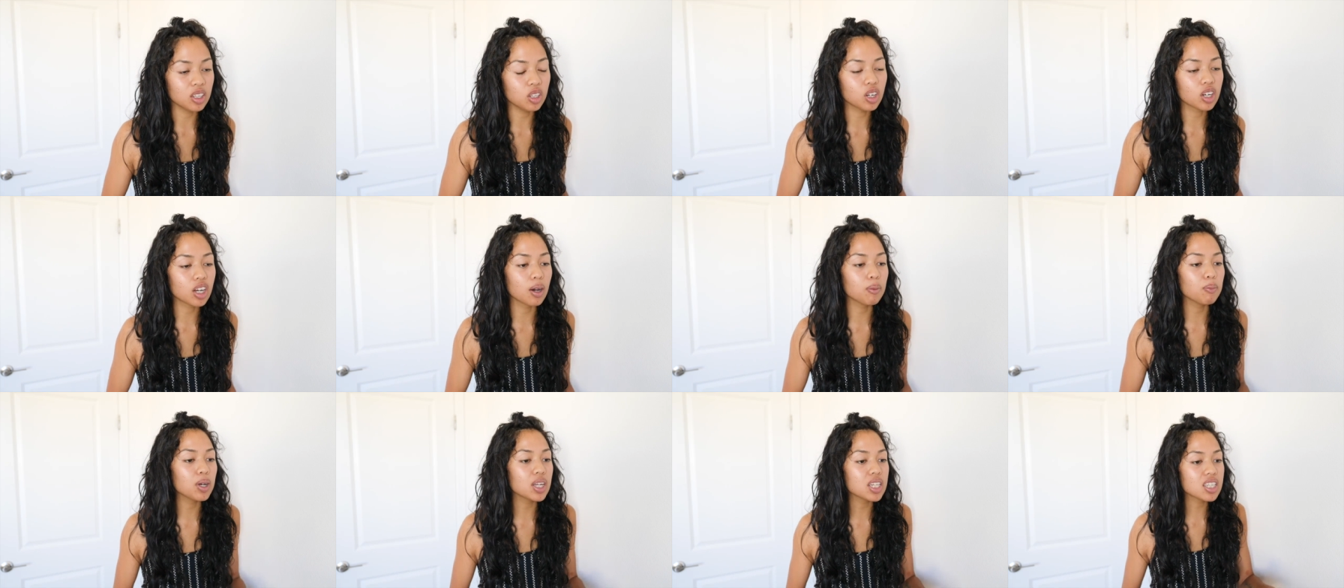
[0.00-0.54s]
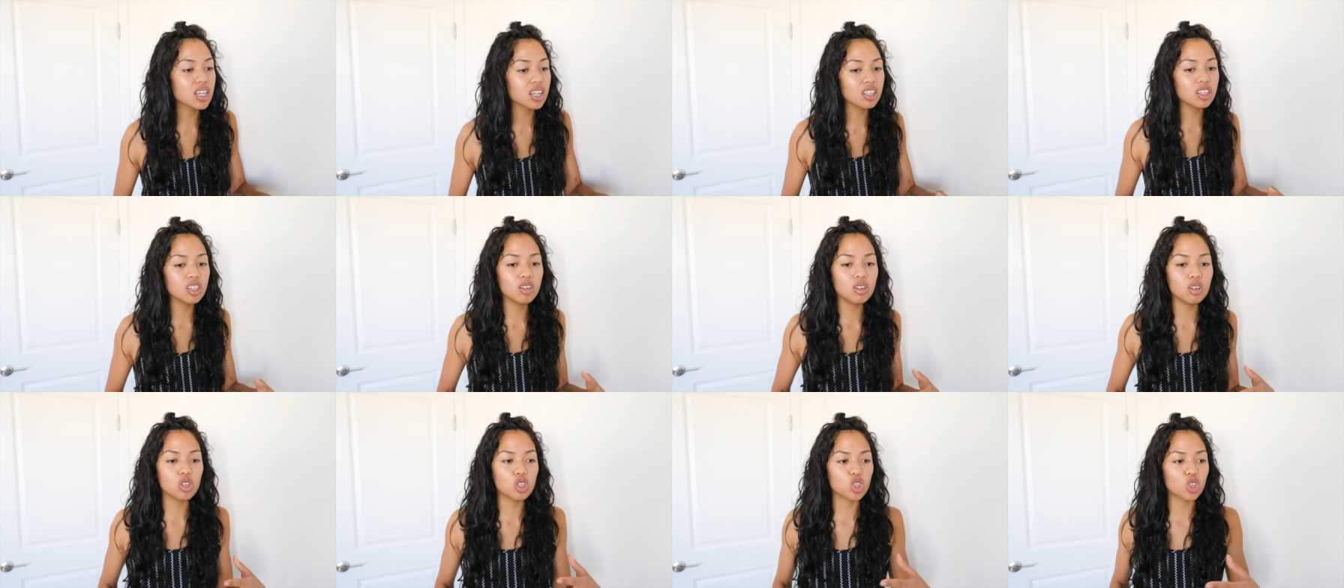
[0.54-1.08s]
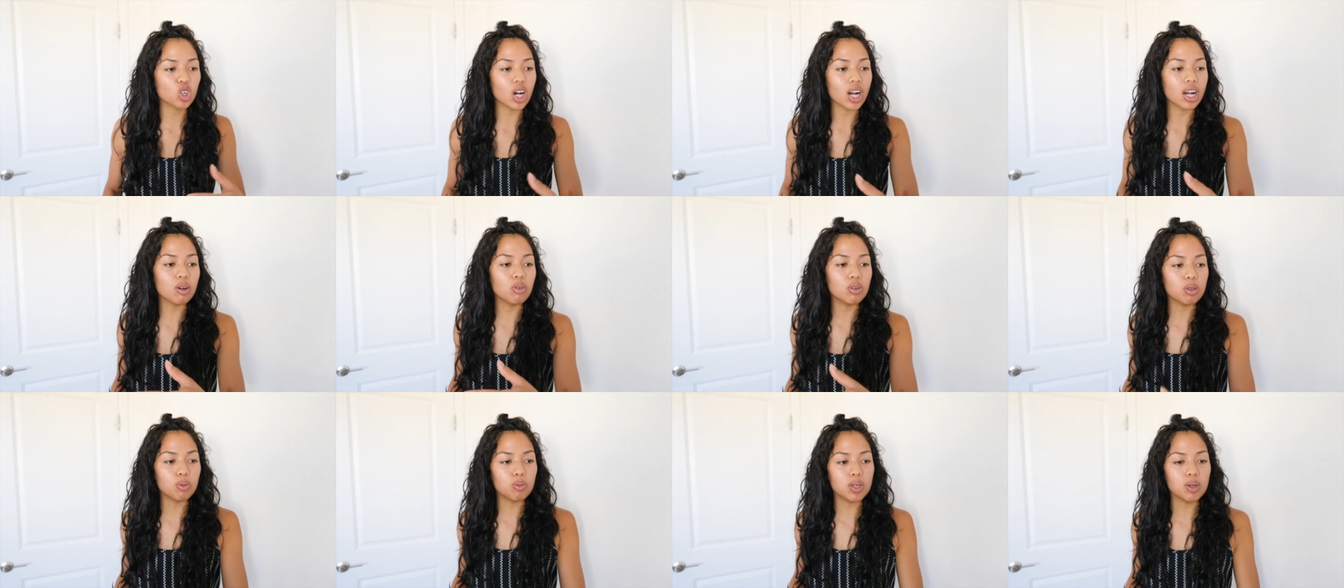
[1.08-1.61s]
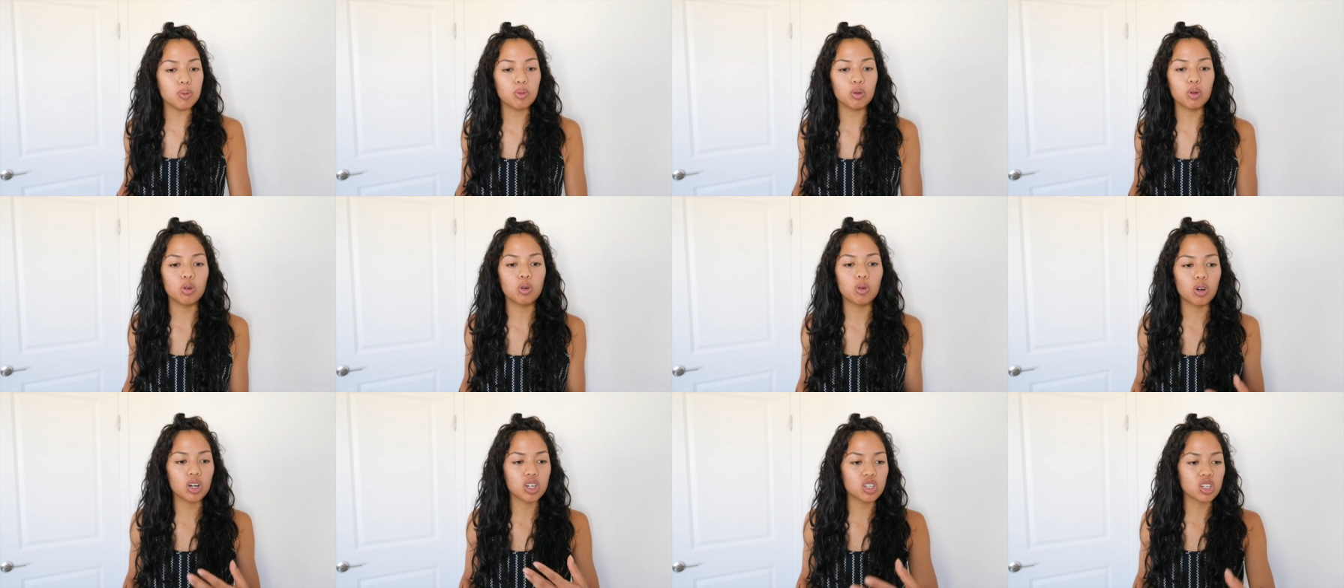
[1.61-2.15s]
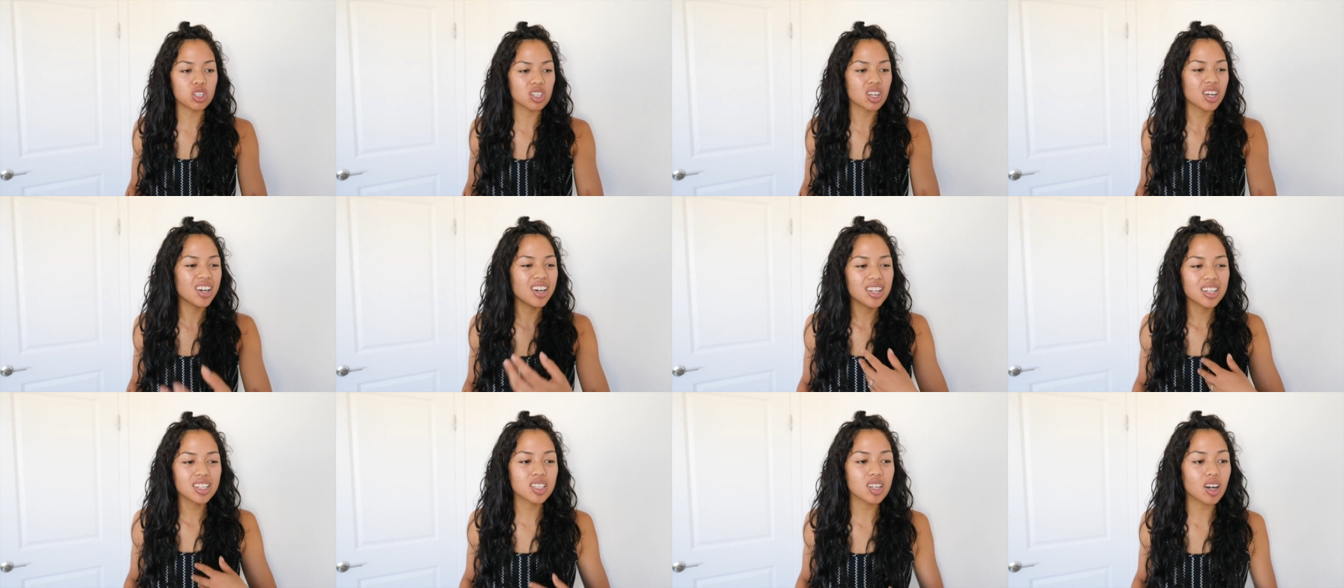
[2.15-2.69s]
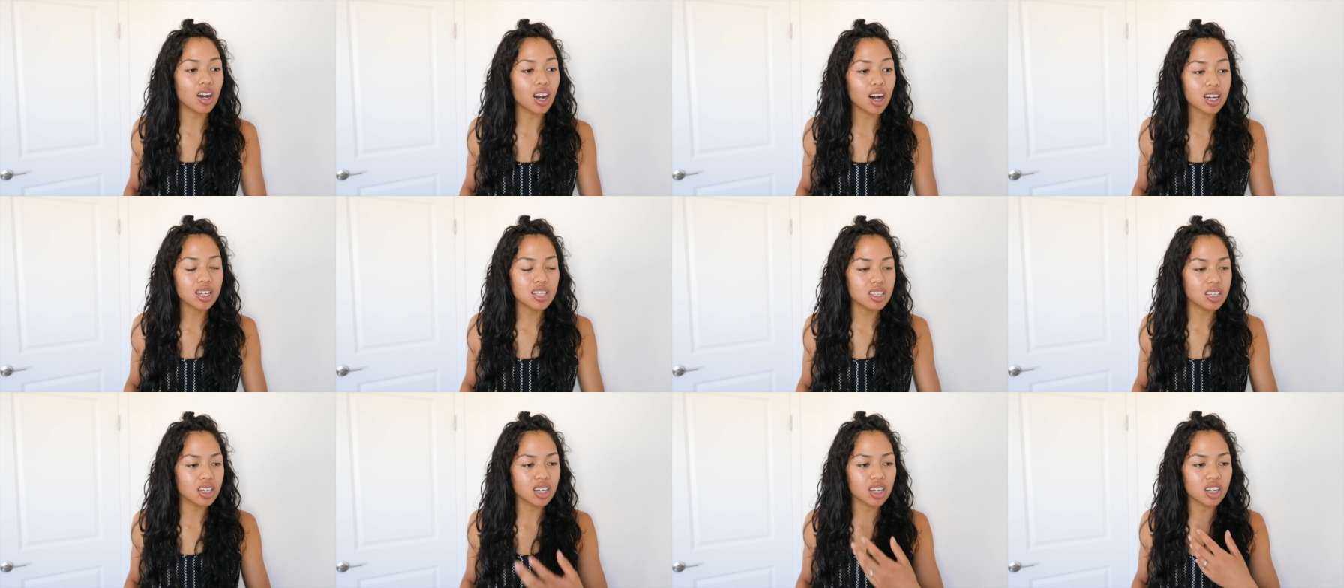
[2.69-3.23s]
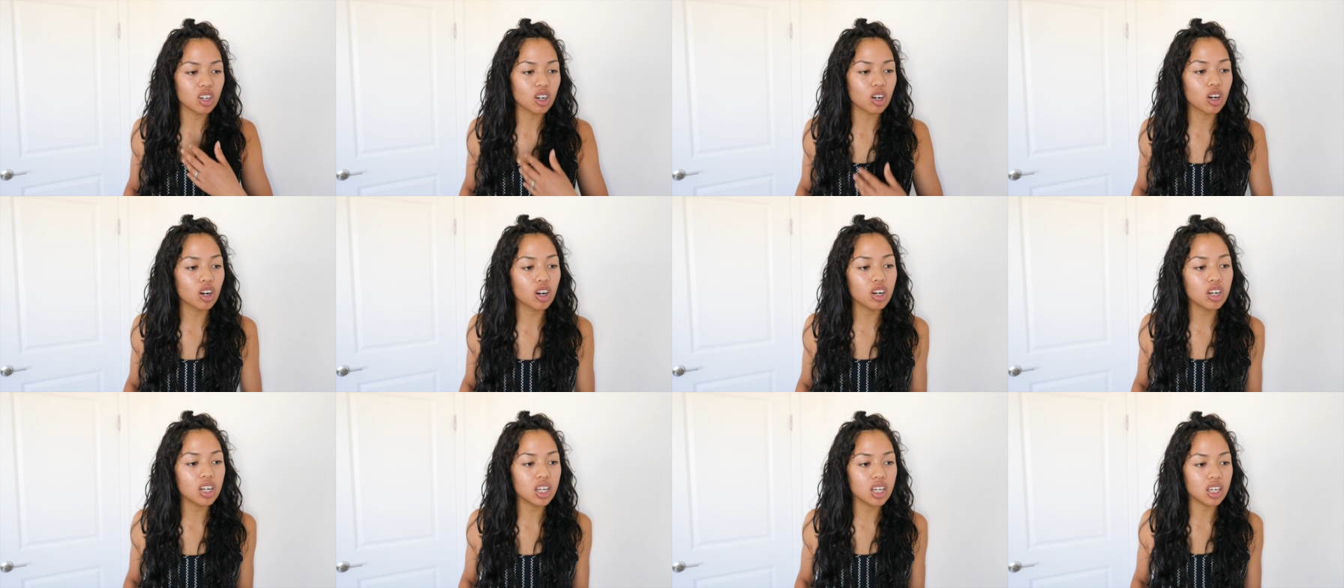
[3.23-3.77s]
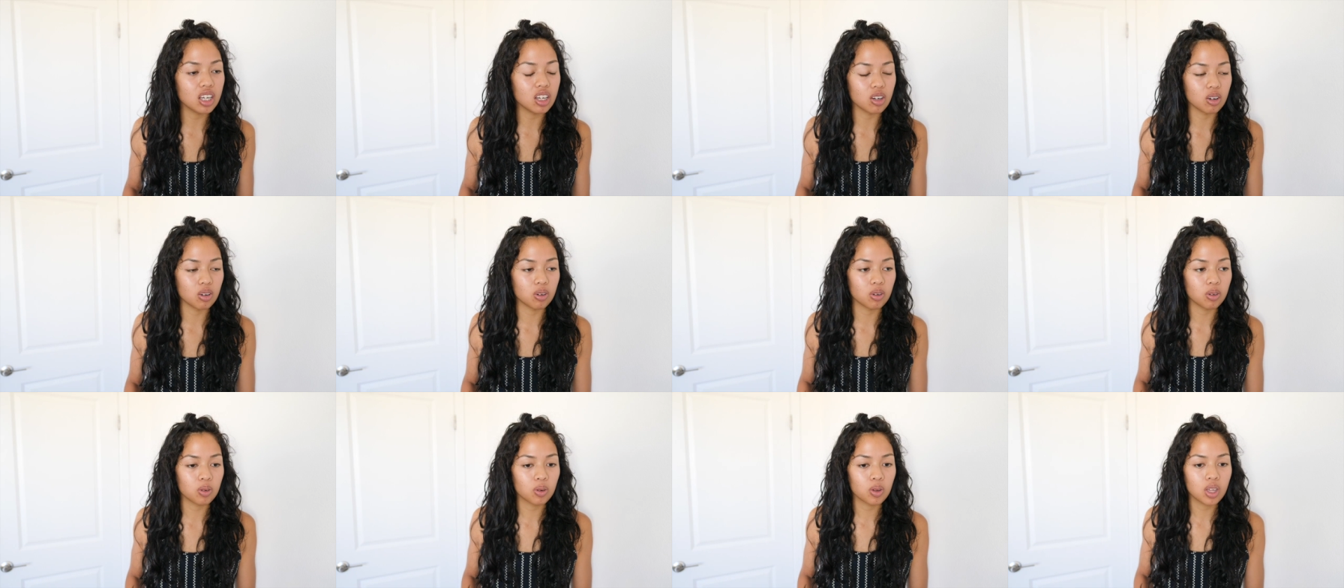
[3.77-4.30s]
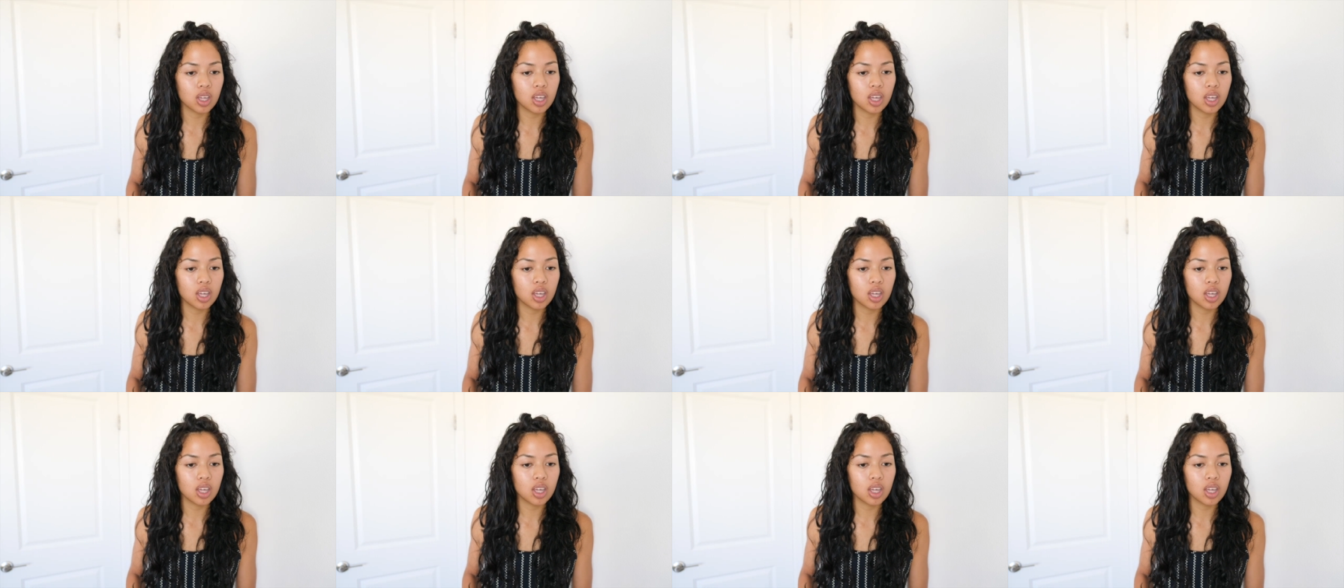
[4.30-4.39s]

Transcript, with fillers: Look, I'm not telling you to try with people who are just toxic and hurting you,